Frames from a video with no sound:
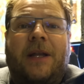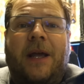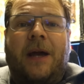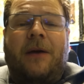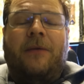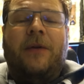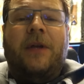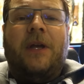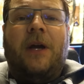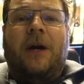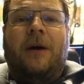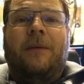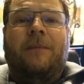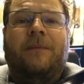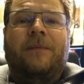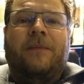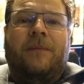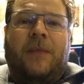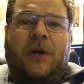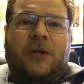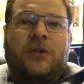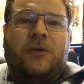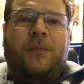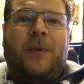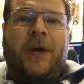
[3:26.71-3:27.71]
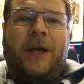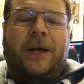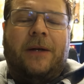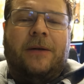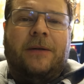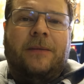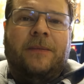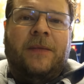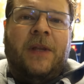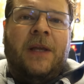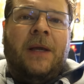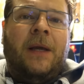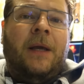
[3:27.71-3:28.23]
There we go, much better.
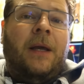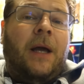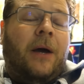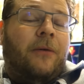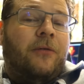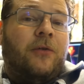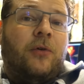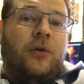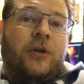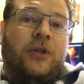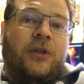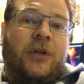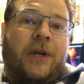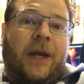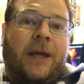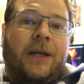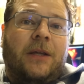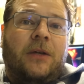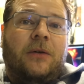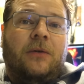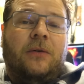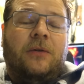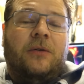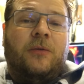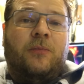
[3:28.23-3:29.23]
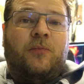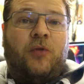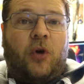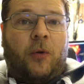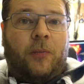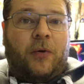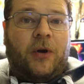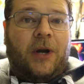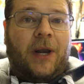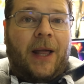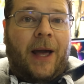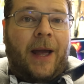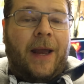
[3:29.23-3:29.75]
Of course, you can use
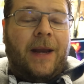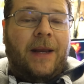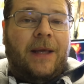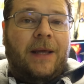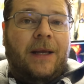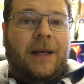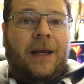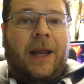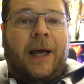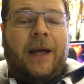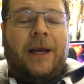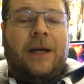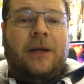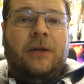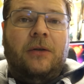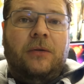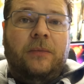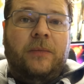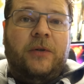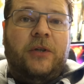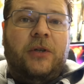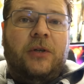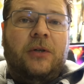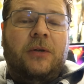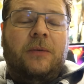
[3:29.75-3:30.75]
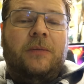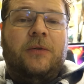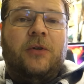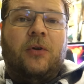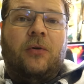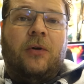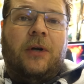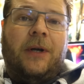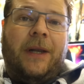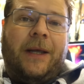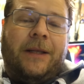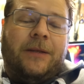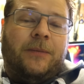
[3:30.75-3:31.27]
proper lighting like loom cubes
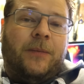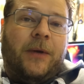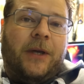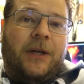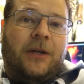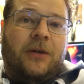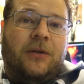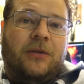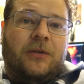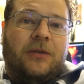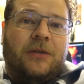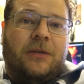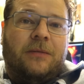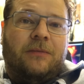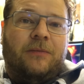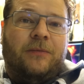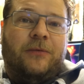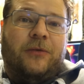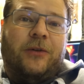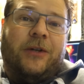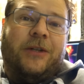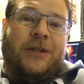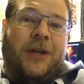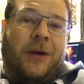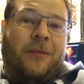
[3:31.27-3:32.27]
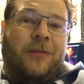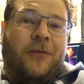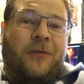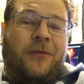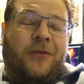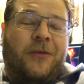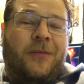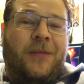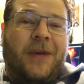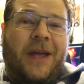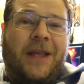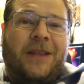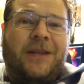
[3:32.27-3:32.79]
or LED panels, for example,
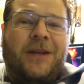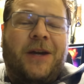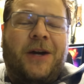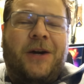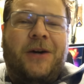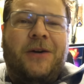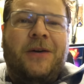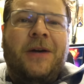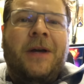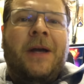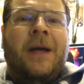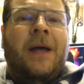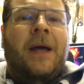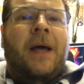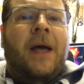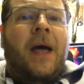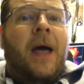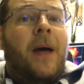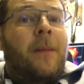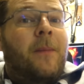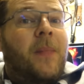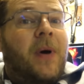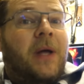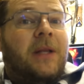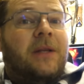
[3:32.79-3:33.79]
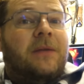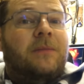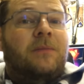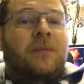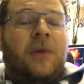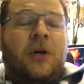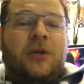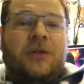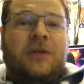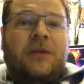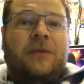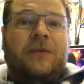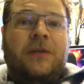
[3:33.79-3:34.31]
from LetGo. But
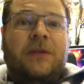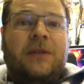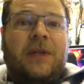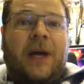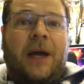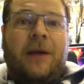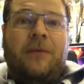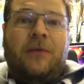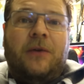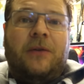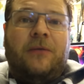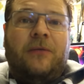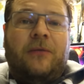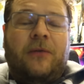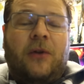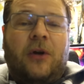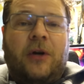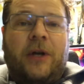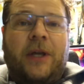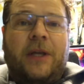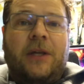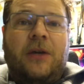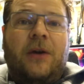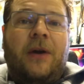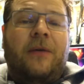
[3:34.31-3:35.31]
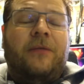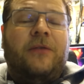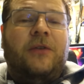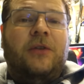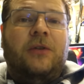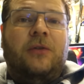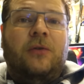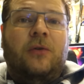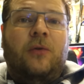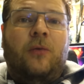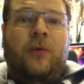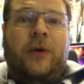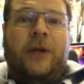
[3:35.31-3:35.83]
most of the time with vlogging, you have to
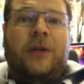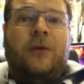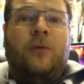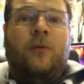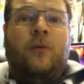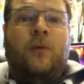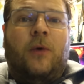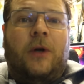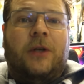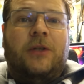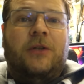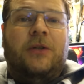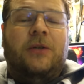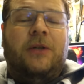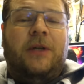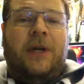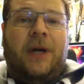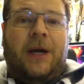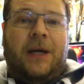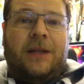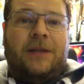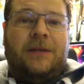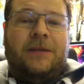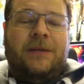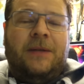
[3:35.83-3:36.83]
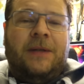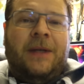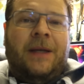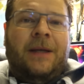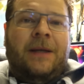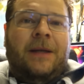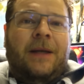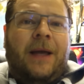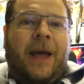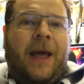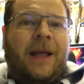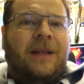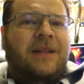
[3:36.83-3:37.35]
do with what you got.
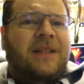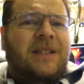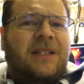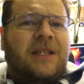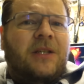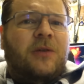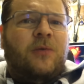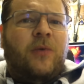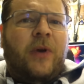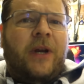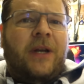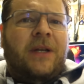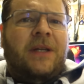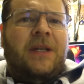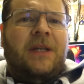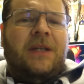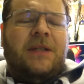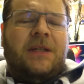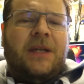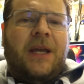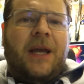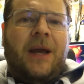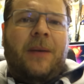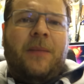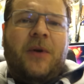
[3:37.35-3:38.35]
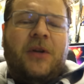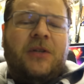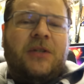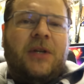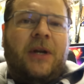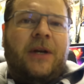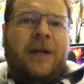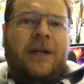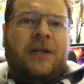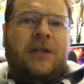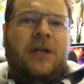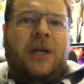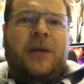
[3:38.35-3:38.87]
And this is where these cameras
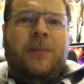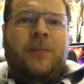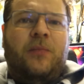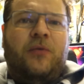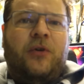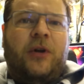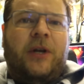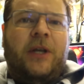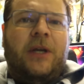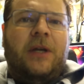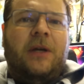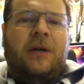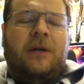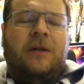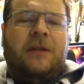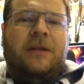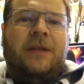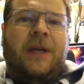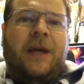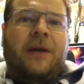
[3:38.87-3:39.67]
are actually pretty good.